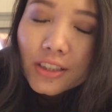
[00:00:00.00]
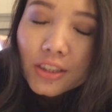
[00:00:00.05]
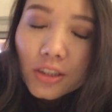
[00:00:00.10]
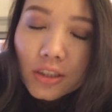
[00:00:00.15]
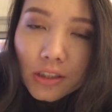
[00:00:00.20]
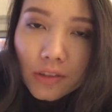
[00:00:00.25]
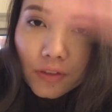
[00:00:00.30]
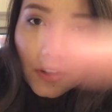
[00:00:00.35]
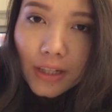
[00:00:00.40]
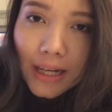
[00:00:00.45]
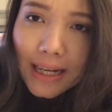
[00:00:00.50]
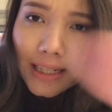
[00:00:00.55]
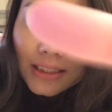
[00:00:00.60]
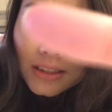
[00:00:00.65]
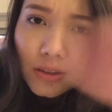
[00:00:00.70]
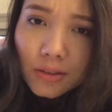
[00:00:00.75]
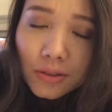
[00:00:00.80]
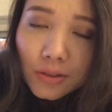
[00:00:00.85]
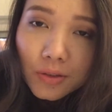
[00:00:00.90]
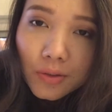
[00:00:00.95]
So if you guys
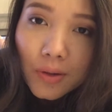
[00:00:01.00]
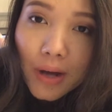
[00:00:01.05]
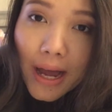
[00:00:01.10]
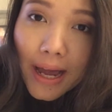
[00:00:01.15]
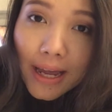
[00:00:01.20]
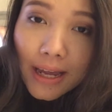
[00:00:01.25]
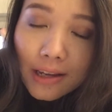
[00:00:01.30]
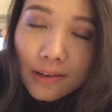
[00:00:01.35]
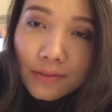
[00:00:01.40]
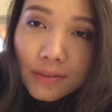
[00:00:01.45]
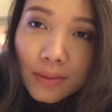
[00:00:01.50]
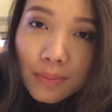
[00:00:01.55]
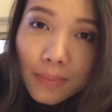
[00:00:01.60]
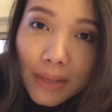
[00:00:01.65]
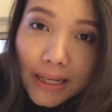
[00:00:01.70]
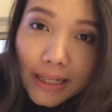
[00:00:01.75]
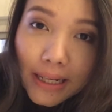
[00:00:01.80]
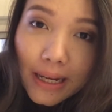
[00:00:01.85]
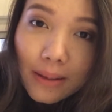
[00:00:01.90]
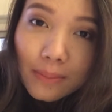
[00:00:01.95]
don't know, I have a
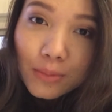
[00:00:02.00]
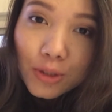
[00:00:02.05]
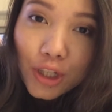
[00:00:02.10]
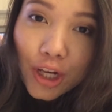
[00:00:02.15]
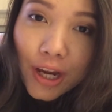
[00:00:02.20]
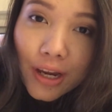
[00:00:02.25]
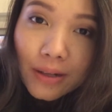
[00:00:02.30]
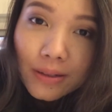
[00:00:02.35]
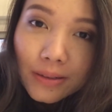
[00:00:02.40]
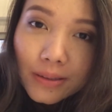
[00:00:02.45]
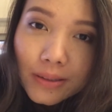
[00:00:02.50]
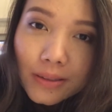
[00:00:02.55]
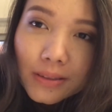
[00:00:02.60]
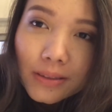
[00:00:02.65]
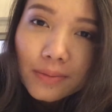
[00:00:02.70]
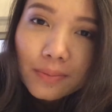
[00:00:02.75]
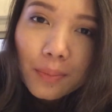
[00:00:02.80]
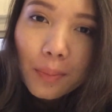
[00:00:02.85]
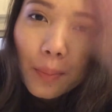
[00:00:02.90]
makeup channel